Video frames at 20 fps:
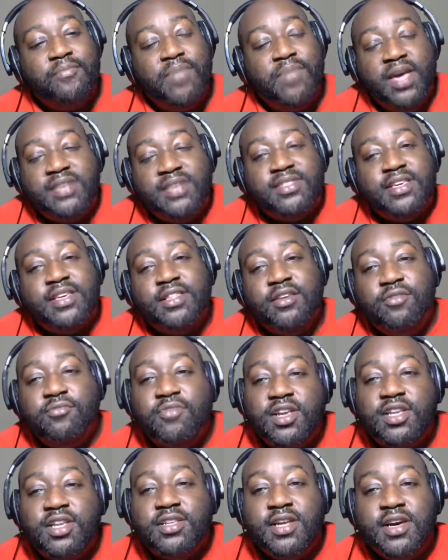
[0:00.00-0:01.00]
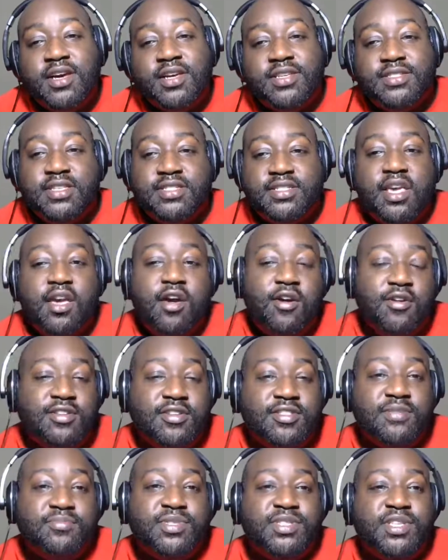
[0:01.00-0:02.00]
Basically, what he does is he
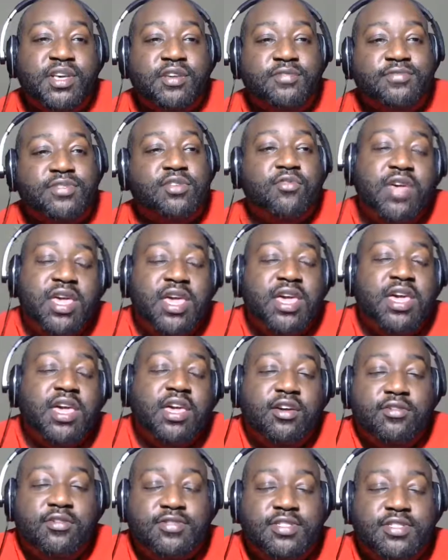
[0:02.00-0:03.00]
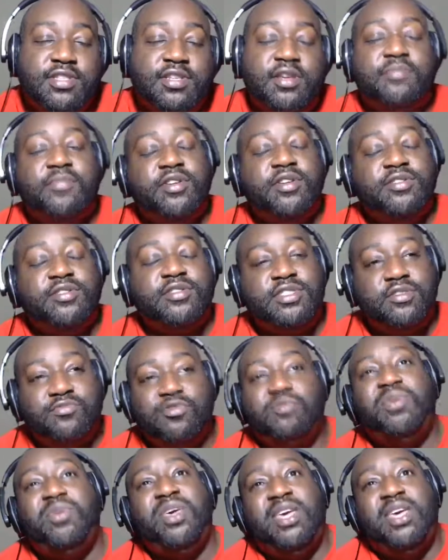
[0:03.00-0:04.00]
hurts himself so he can go to the emergency
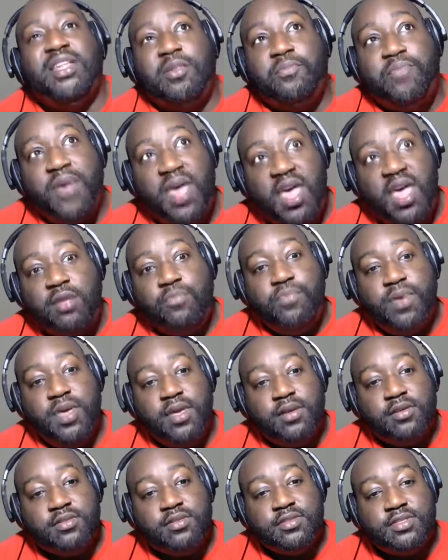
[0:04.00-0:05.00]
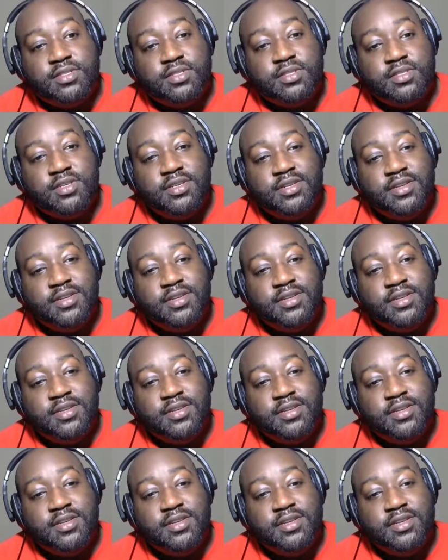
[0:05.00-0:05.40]
room and get the pain pills.